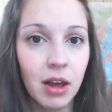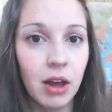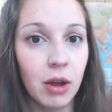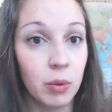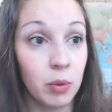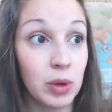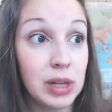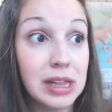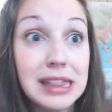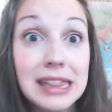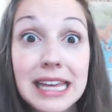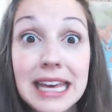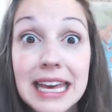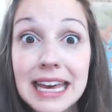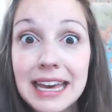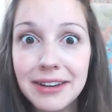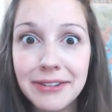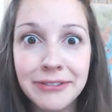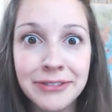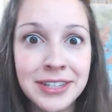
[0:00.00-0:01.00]

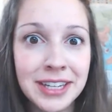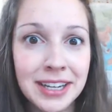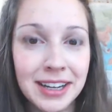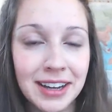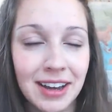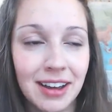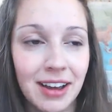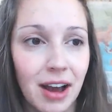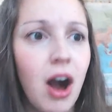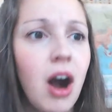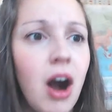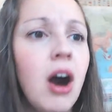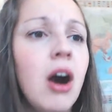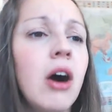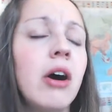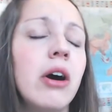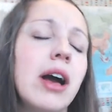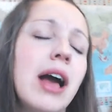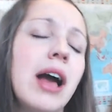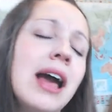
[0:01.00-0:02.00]
relieved?
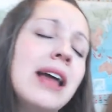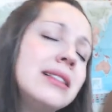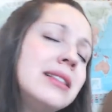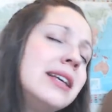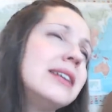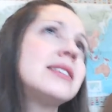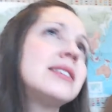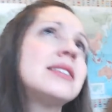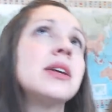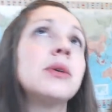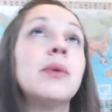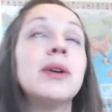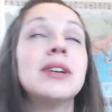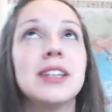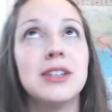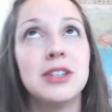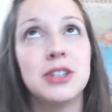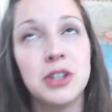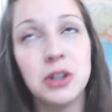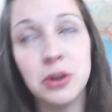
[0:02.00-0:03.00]
Oh, at least it
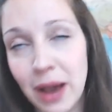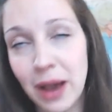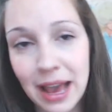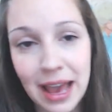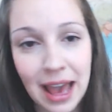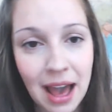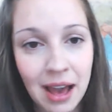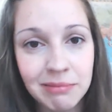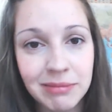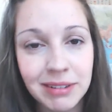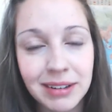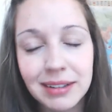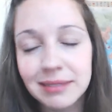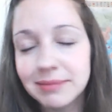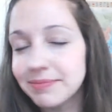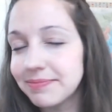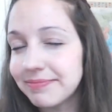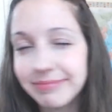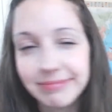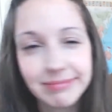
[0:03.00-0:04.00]
wasn't 2 a.m.
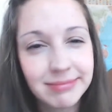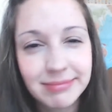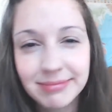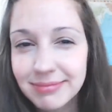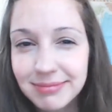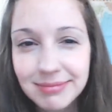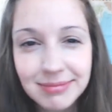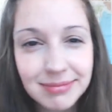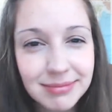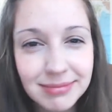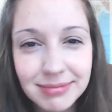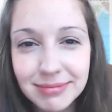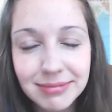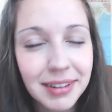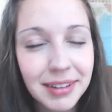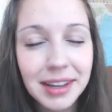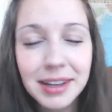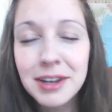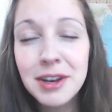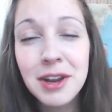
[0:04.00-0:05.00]

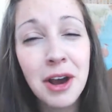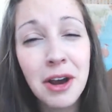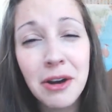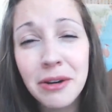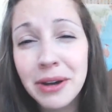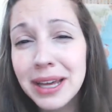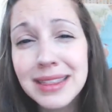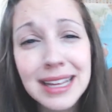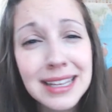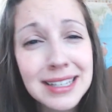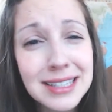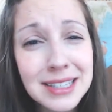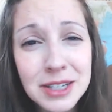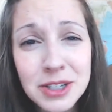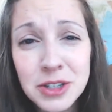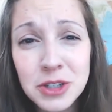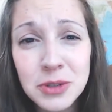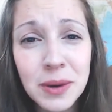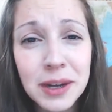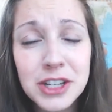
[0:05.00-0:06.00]
No, in that
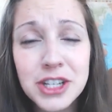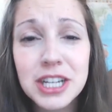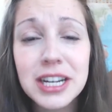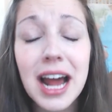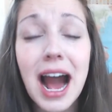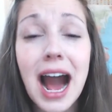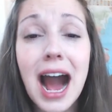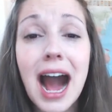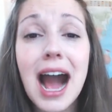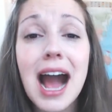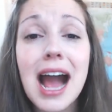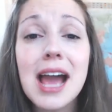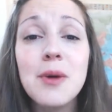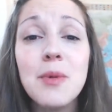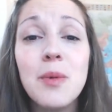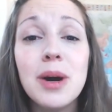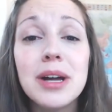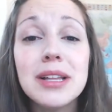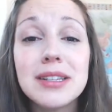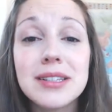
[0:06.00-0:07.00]
situation, I
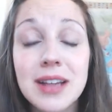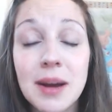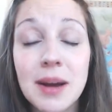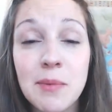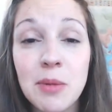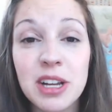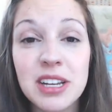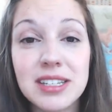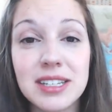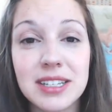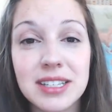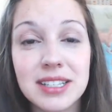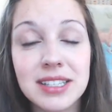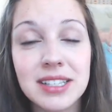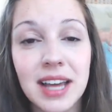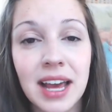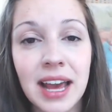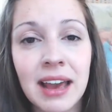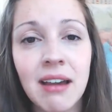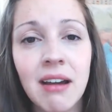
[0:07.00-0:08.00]
want someone to
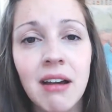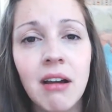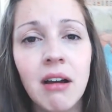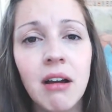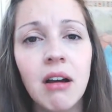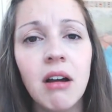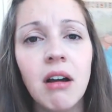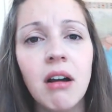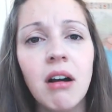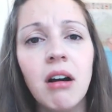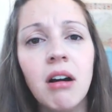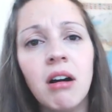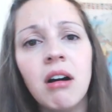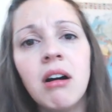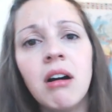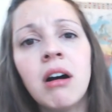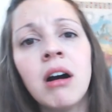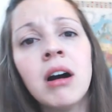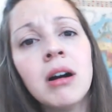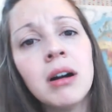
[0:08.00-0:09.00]
say,
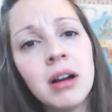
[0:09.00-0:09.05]
oh,